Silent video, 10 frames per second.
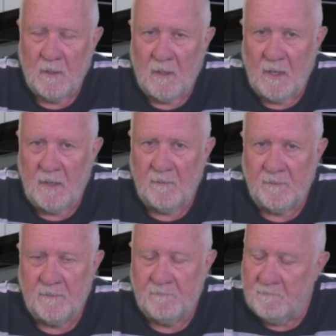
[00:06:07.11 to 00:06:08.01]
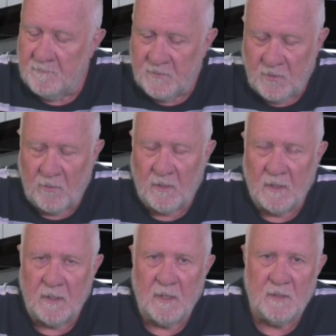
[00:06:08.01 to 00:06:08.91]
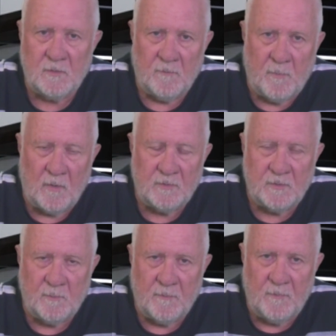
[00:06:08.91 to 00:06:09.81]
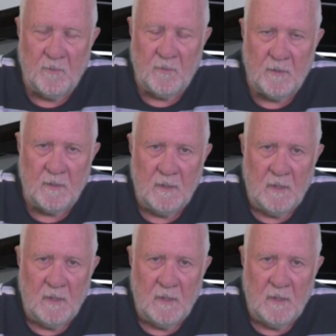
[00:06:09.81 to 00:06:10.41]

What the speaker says: I have certainly, as I've posted before,